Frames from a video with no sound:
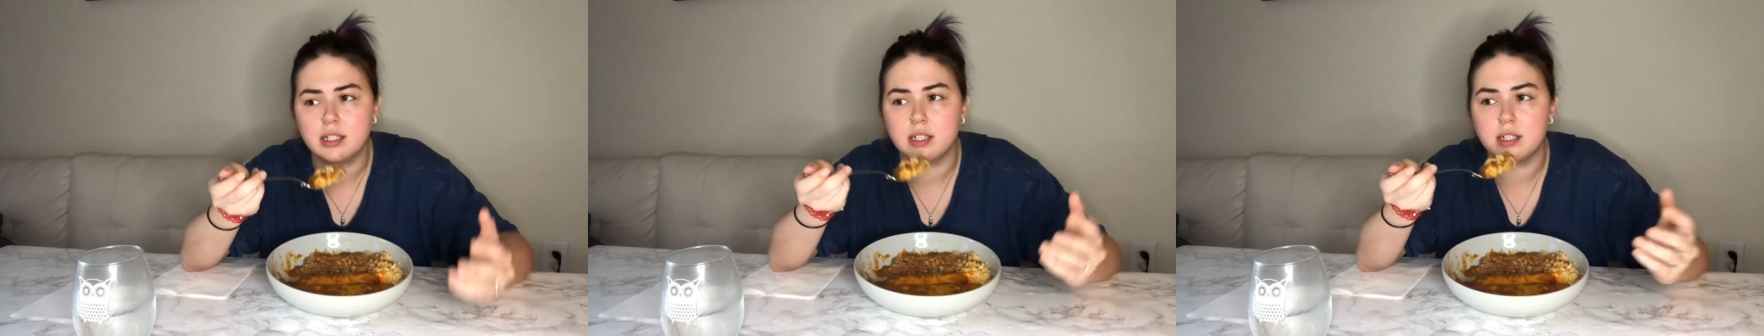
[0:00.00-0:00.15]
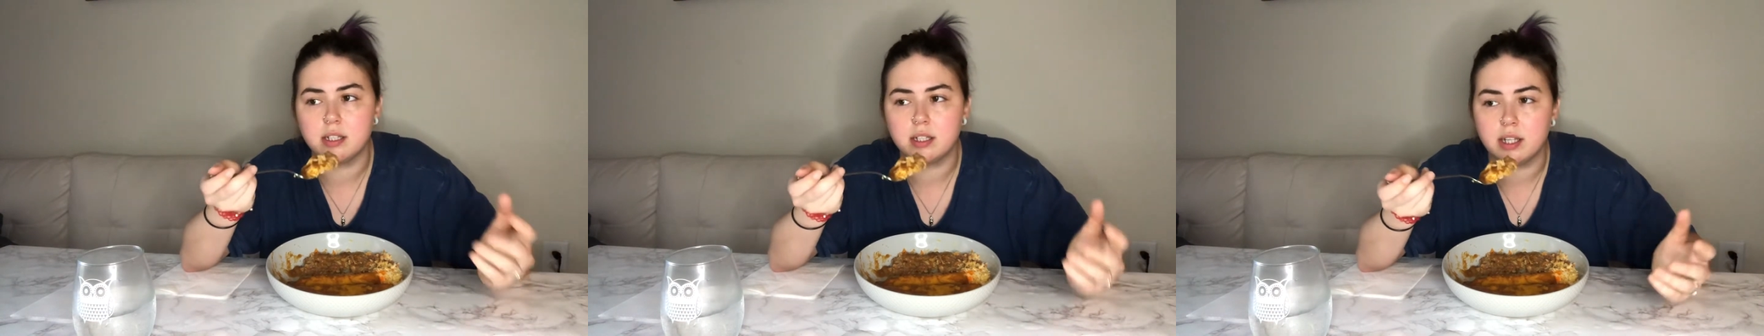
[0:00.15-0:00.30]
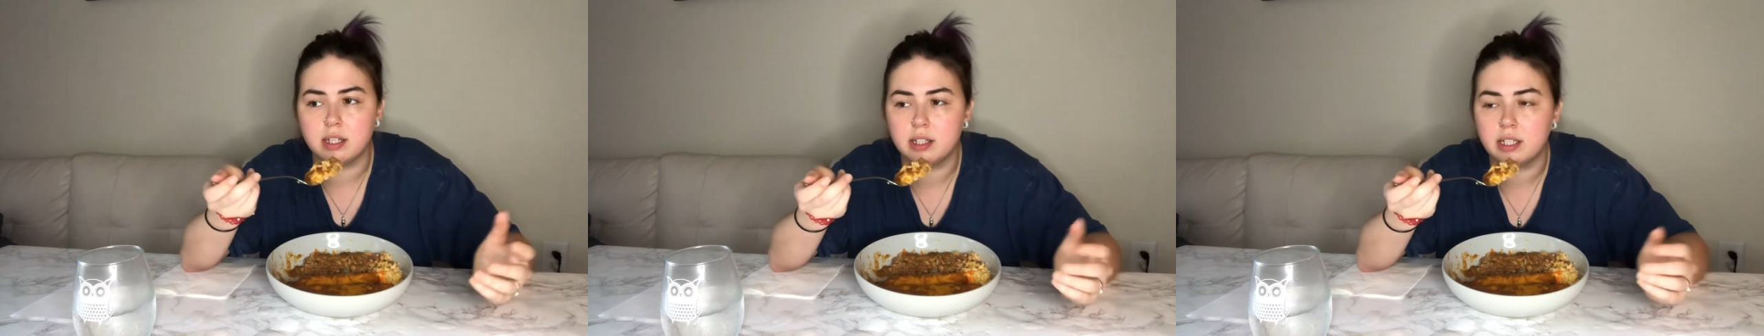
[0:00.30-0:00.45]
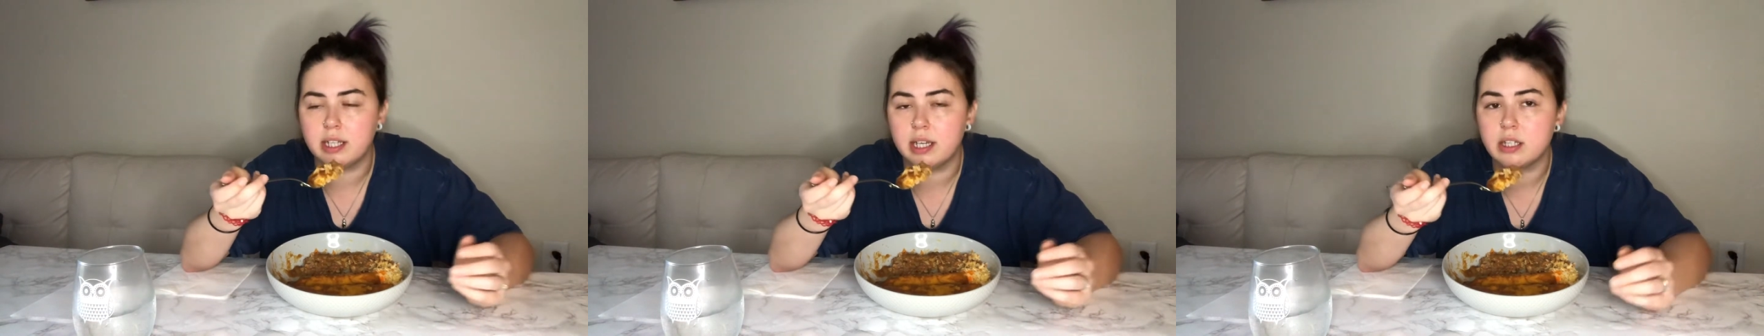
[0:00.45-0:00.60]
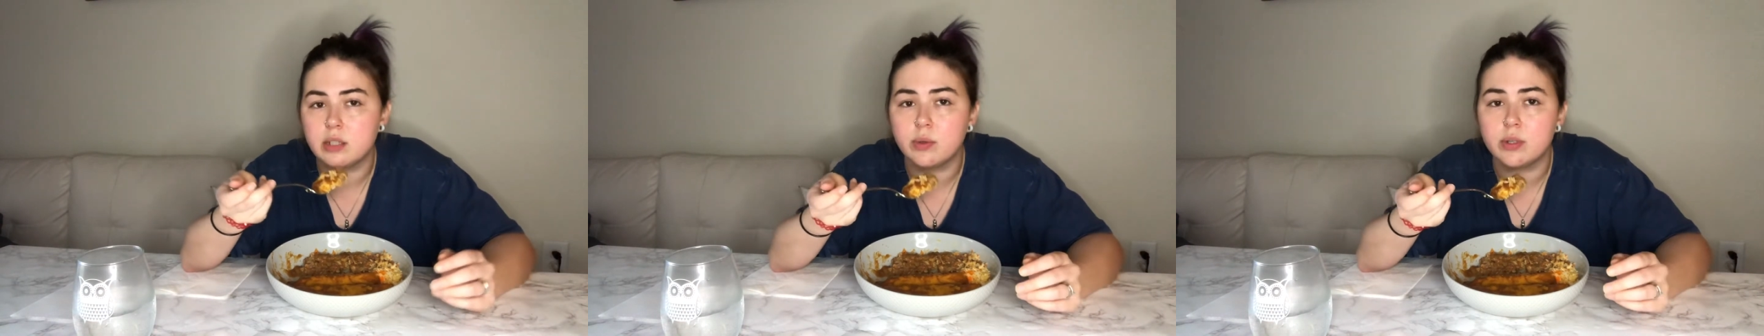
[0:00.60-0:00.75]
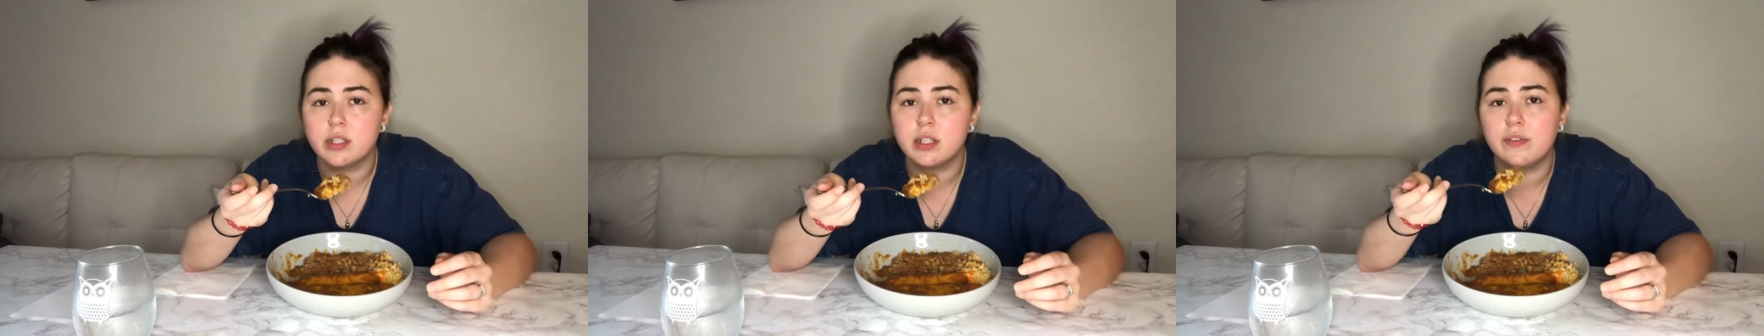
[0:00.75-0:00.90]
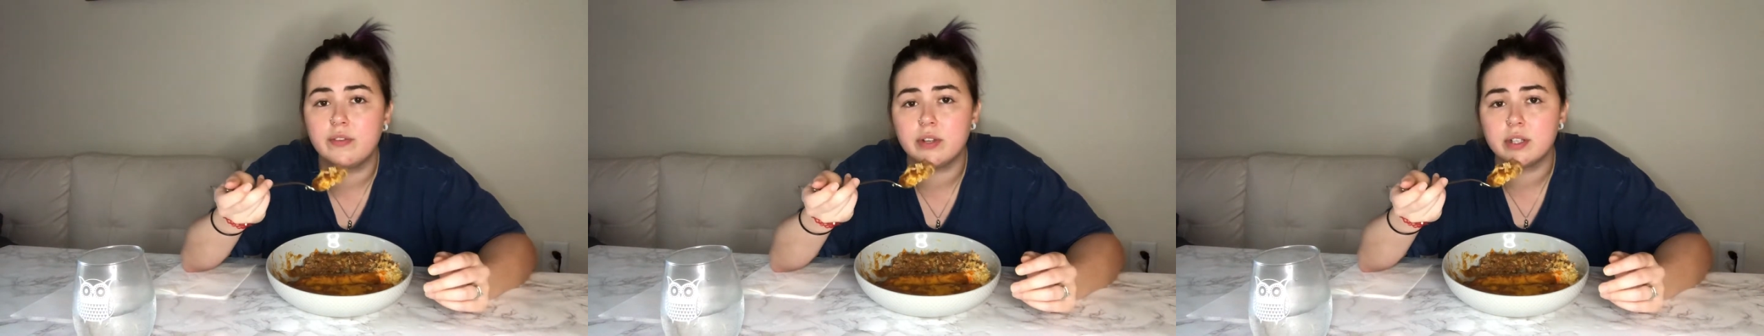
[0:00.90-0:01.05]
and like the guest
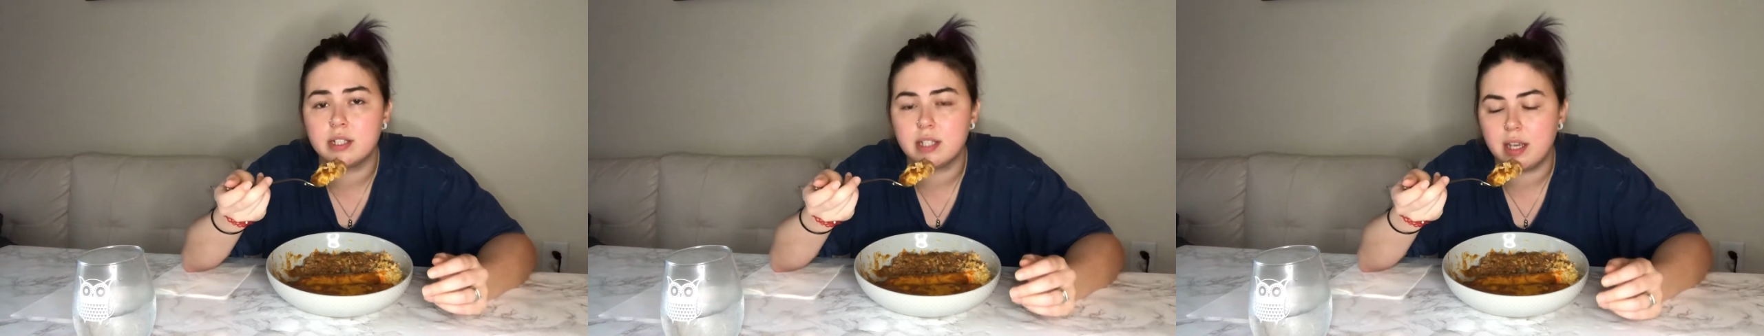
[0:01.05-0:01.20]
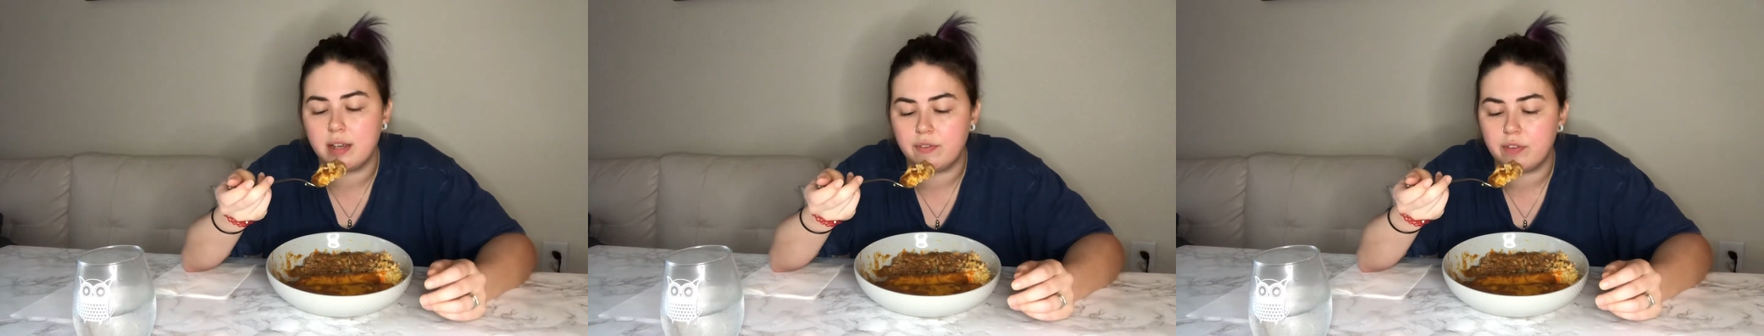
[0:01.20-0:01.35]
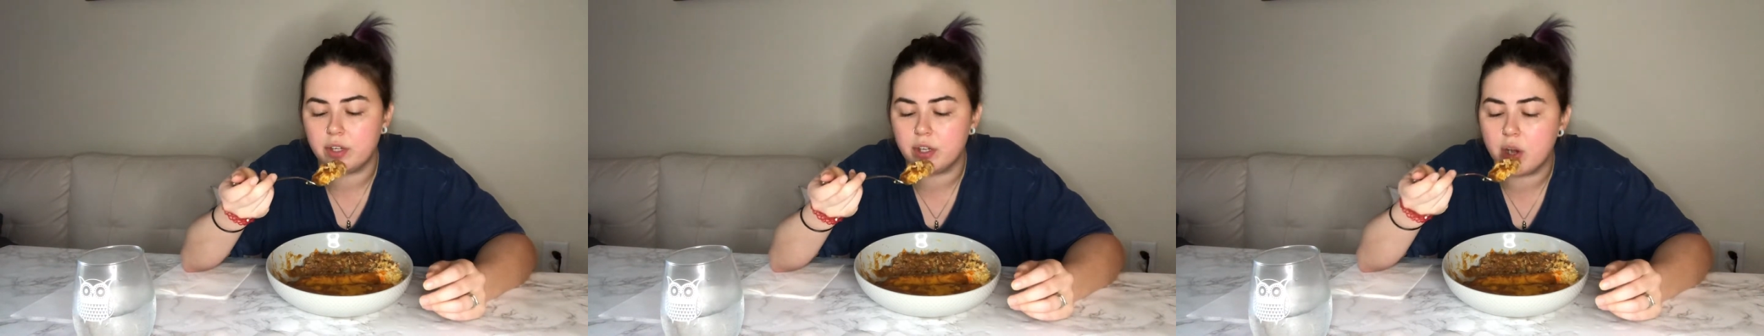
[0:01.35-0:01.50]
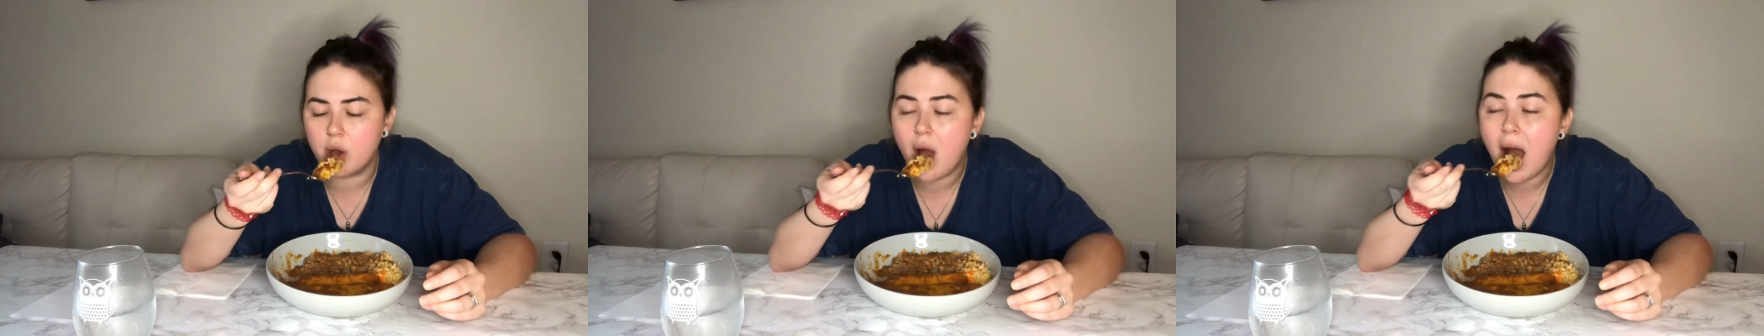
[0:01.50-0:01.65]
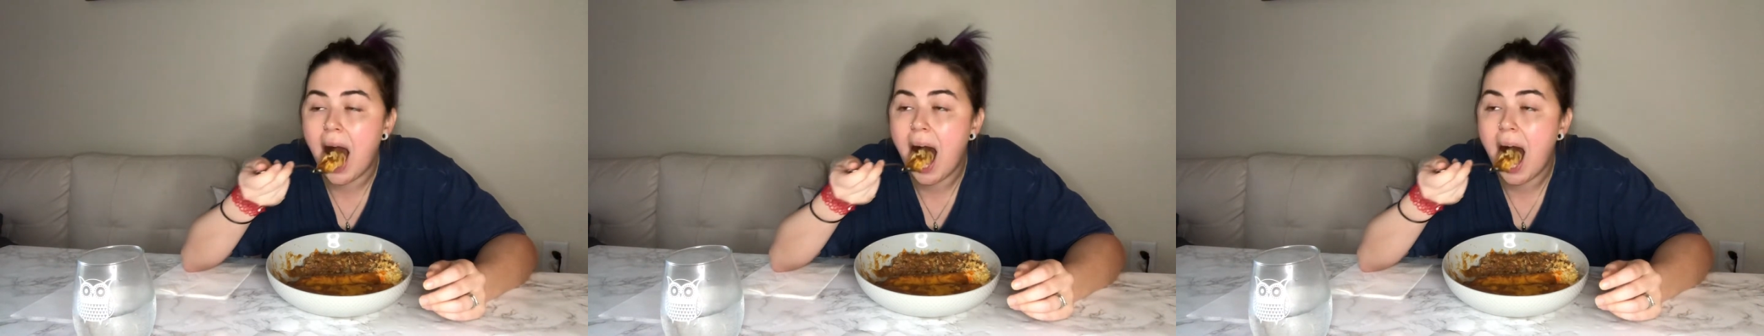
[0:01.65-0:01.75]
wants to feel safe, you know?